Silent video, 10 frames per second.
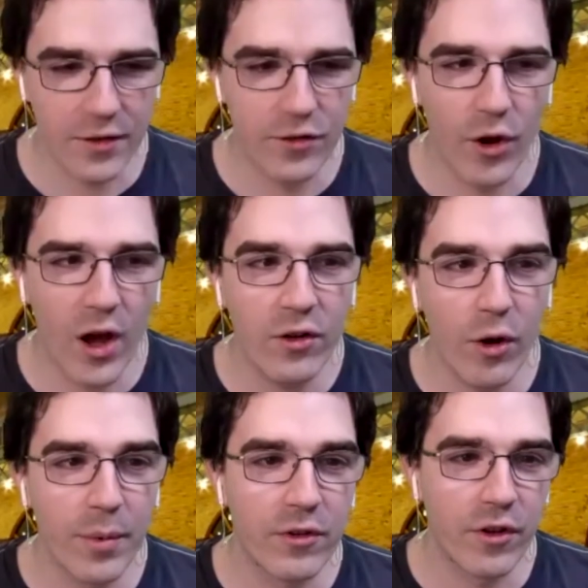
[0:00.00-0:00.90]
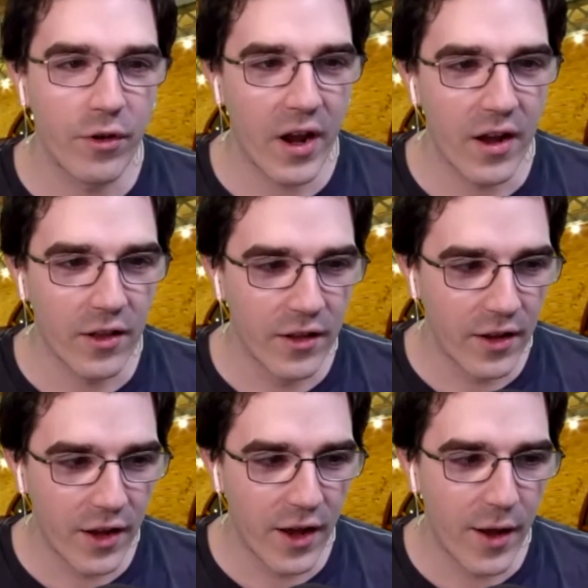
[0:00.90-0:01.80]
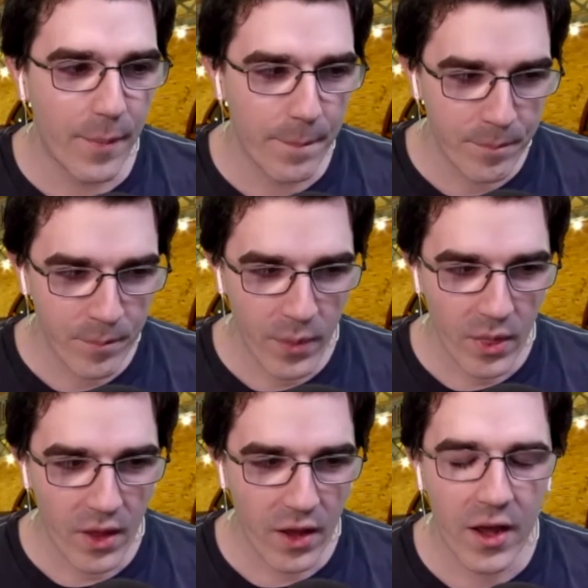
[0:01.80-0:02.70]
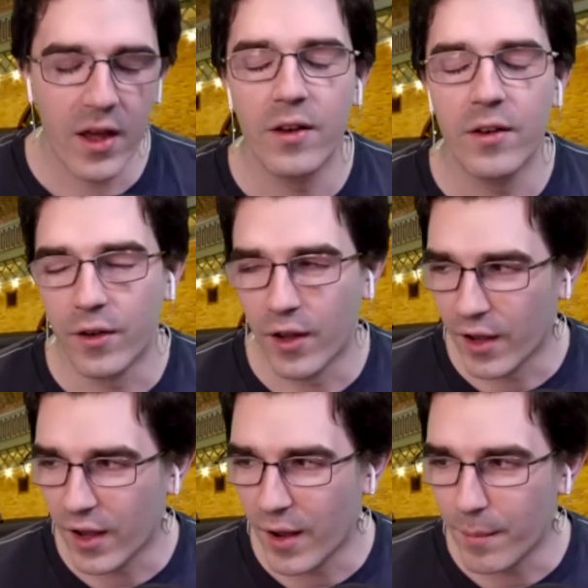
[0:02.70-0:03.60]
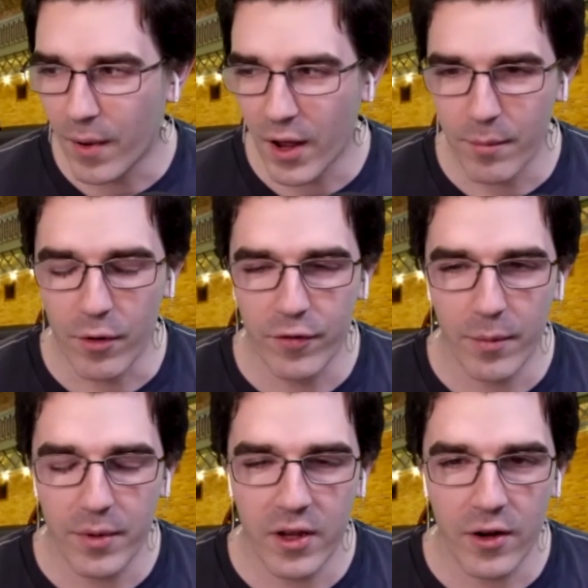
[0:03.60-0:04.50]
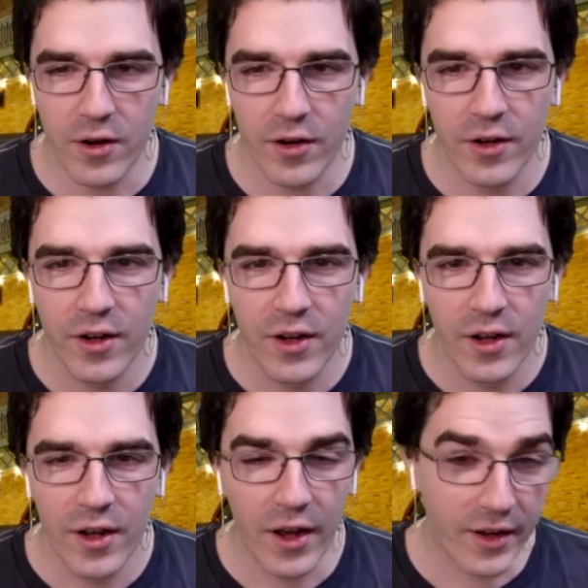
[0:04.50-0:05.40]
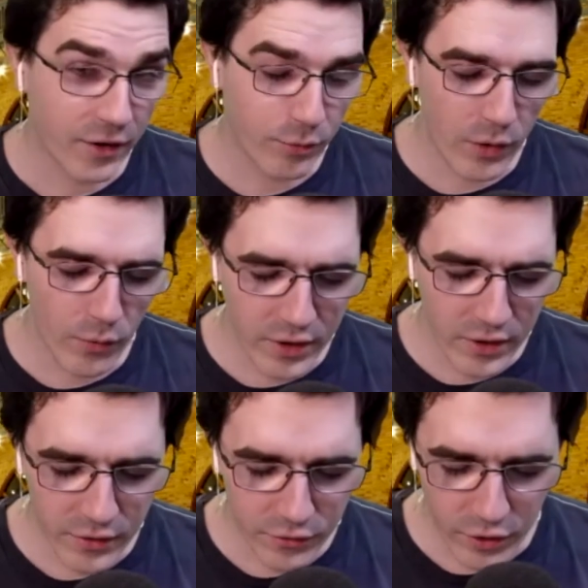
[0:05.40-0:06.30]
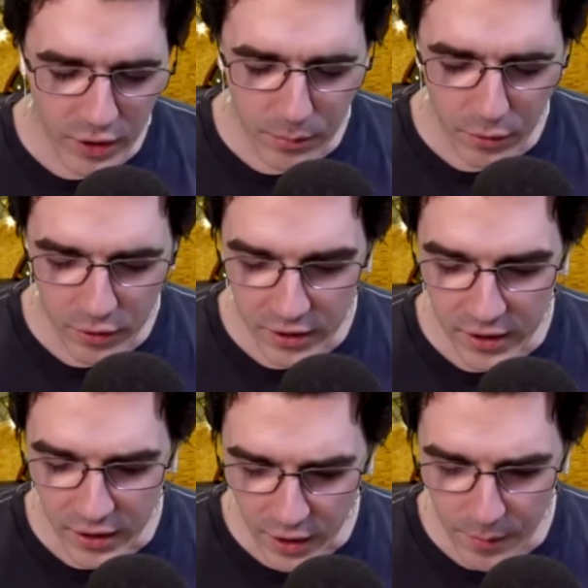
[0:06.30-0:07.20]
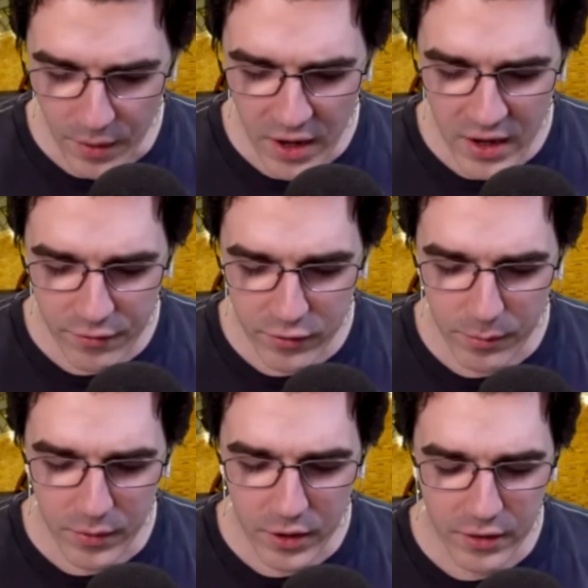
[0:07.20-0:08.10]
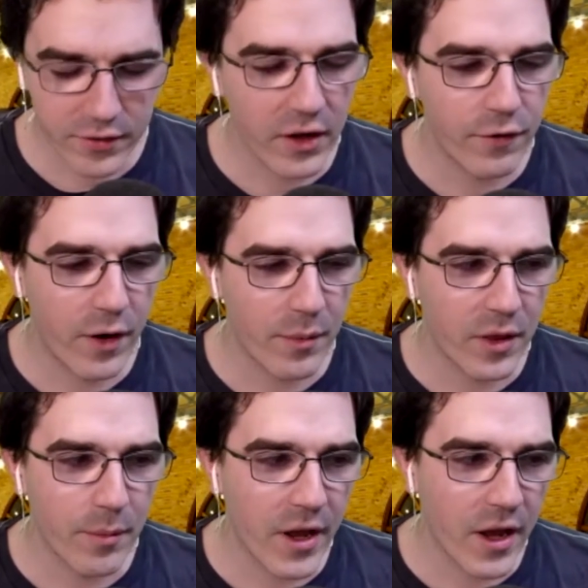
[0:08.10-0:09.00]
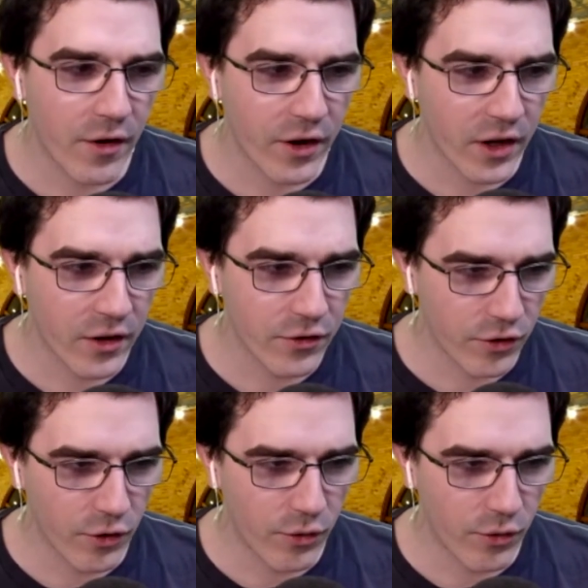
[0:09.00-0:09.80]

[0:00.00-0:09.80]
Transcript: I grew up in SoCal. Um, oh. And um, I moved up here. I guess when I went and started at Berkeley, um, I have some extended family in the Bay Area, so